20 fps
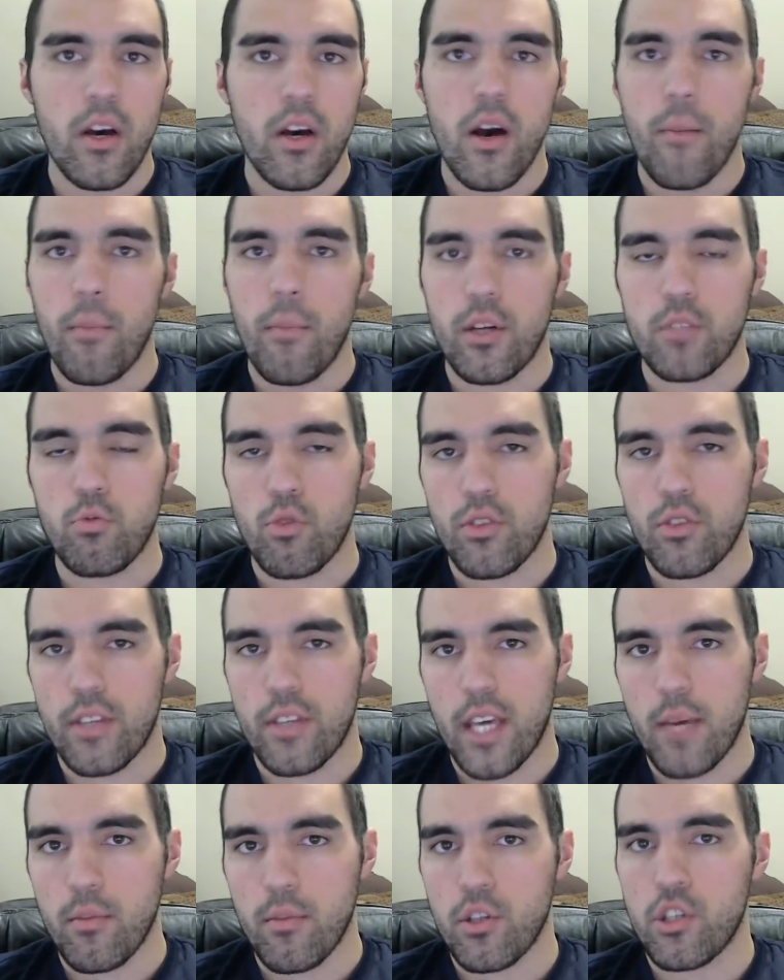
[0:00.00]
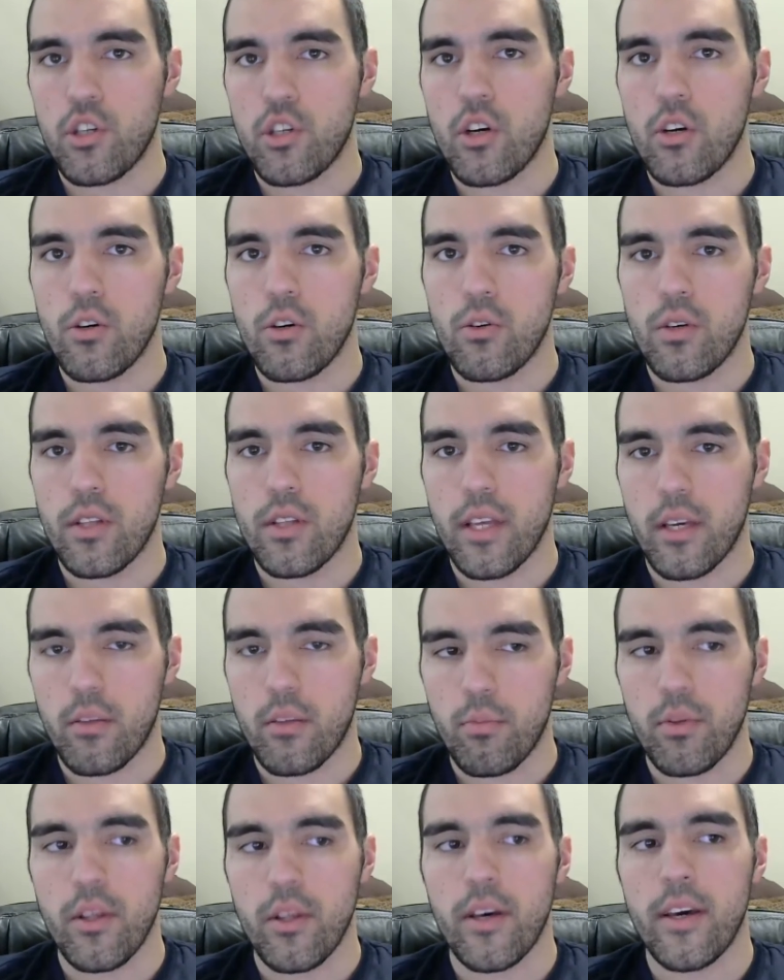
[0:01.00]
much more of the game to show and to
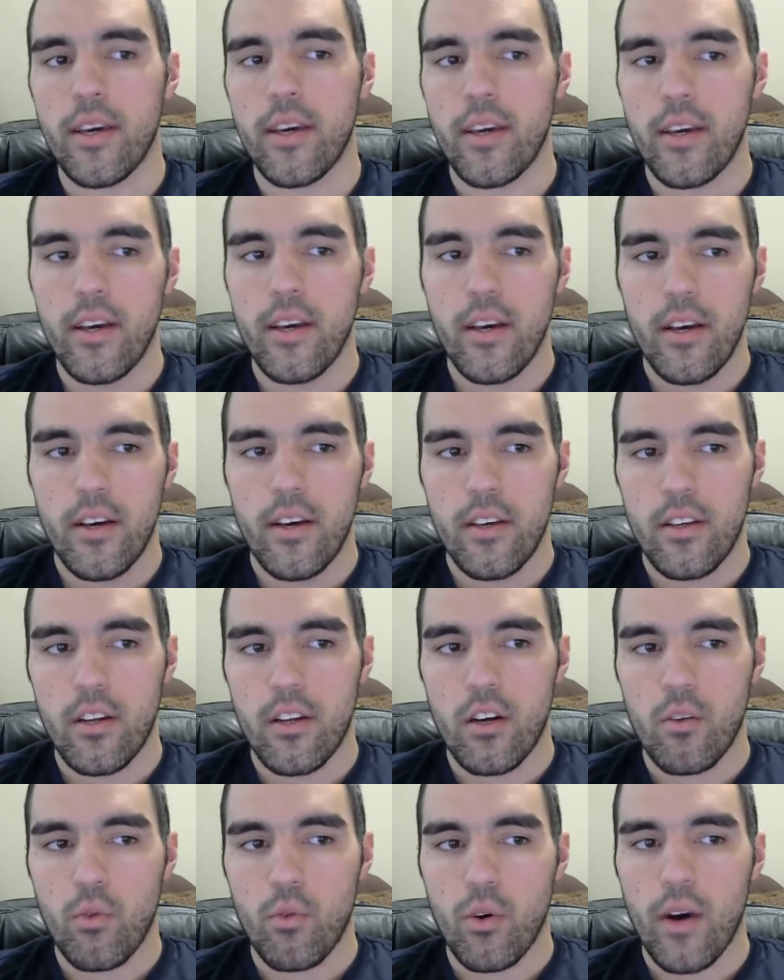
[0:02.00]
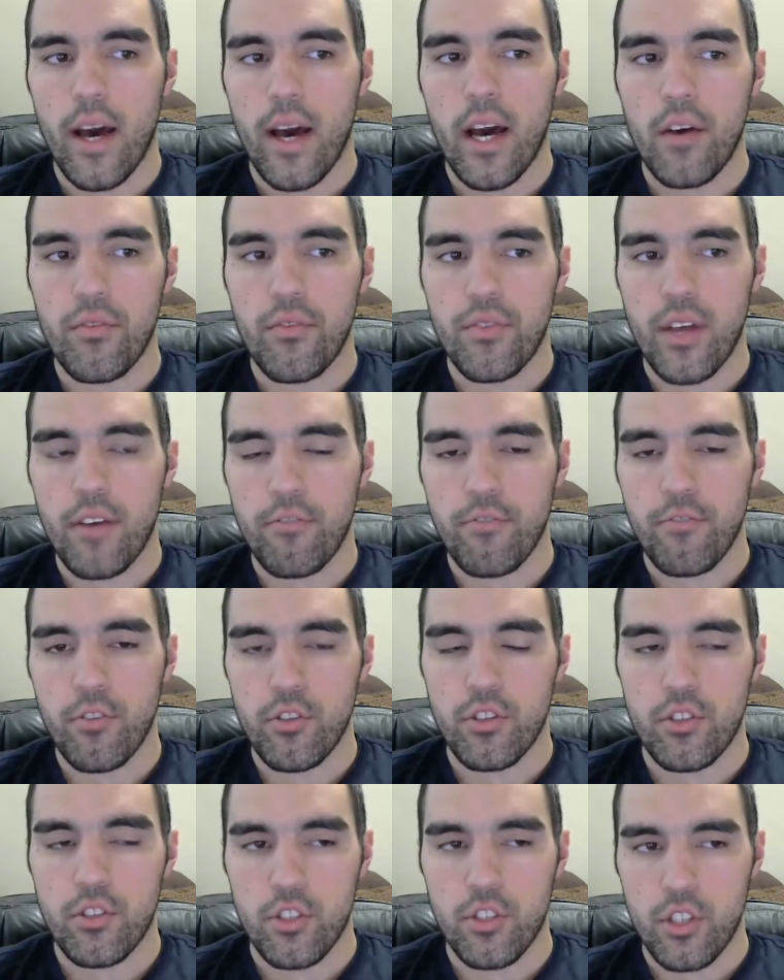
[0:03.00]
play, we'll have that
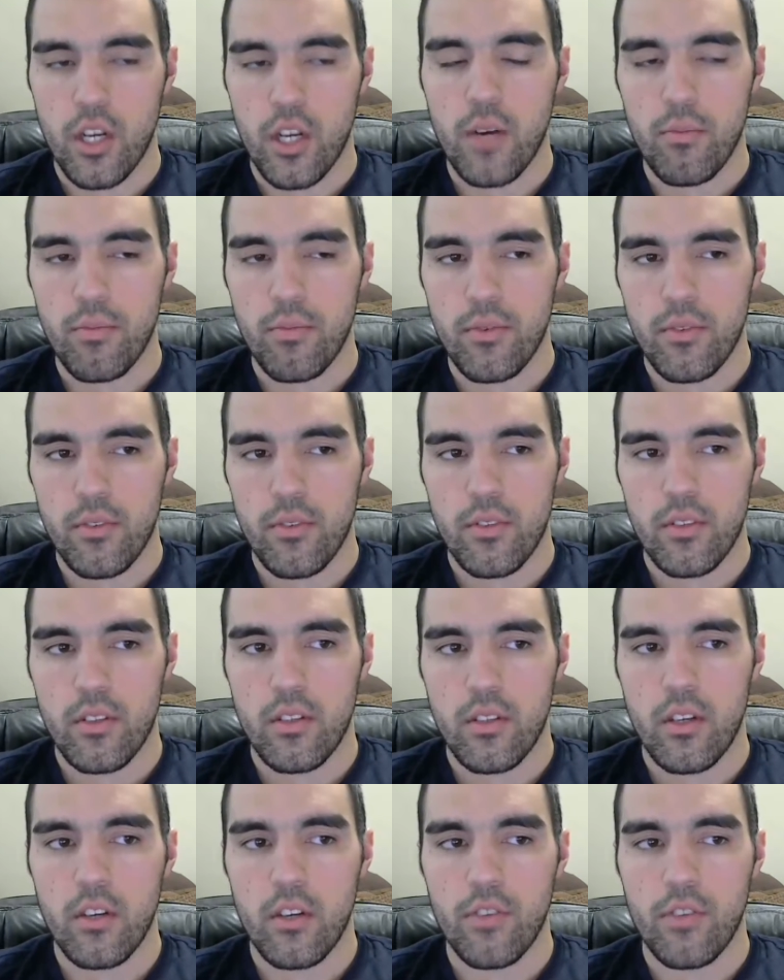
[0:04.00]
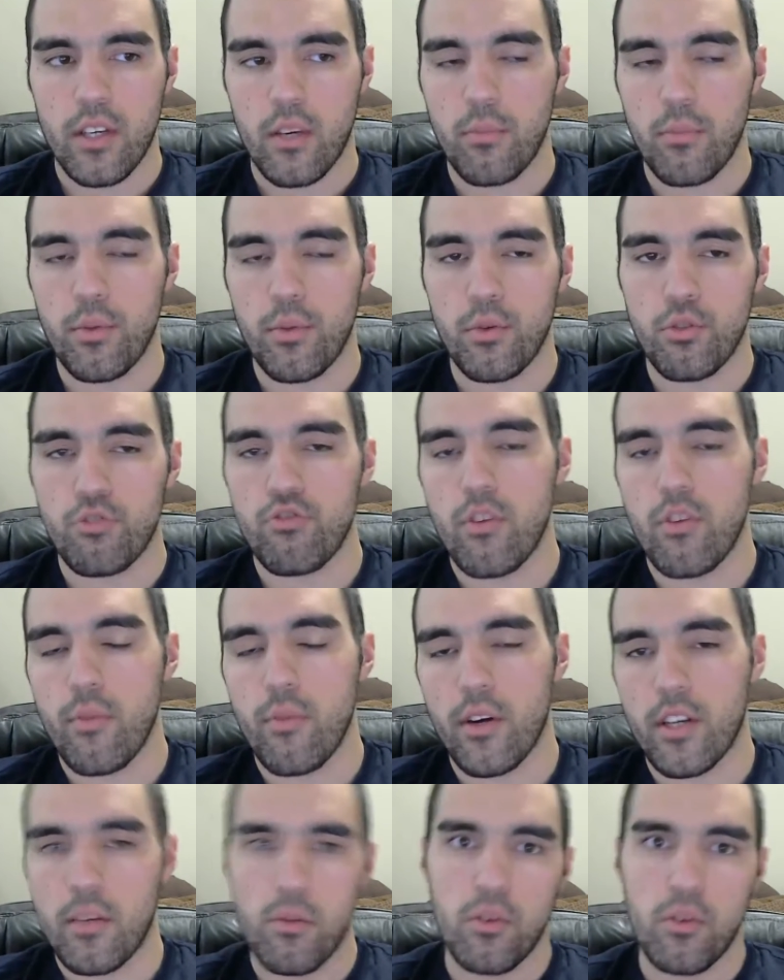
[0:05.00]
first jump of a boost from our
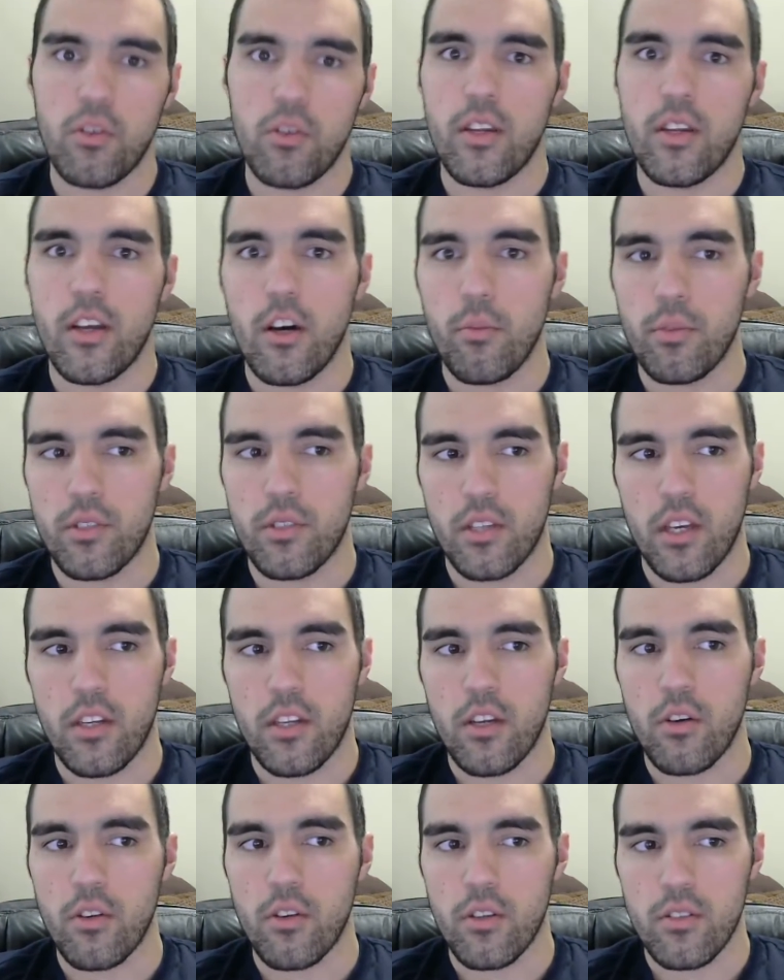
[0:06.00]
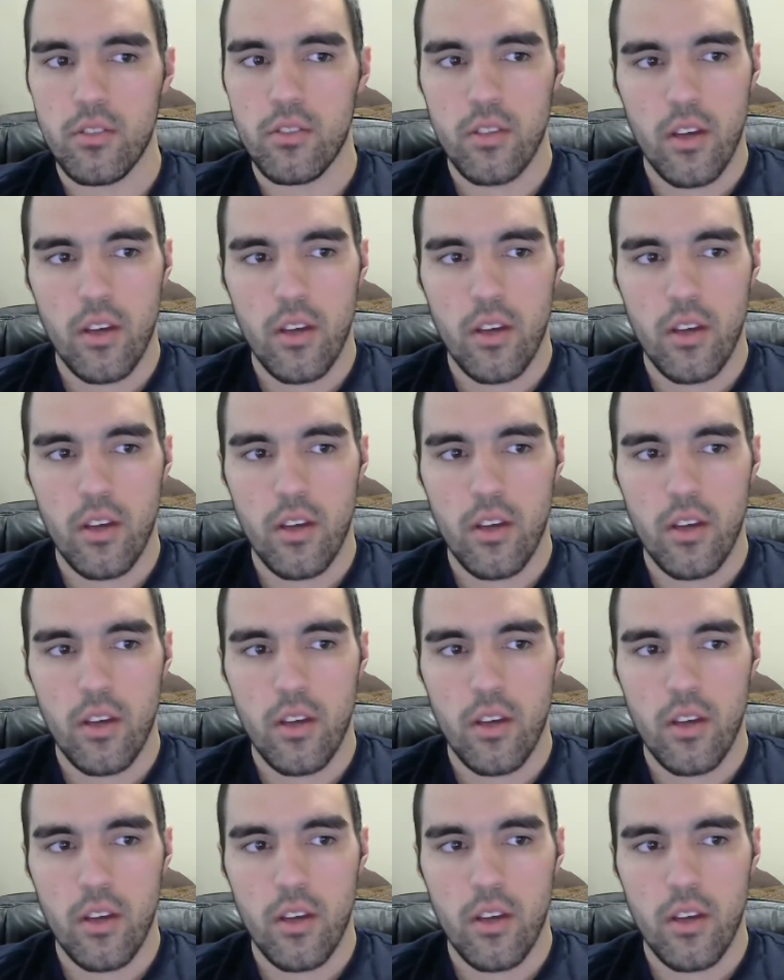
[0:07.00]
community to help us get noticed.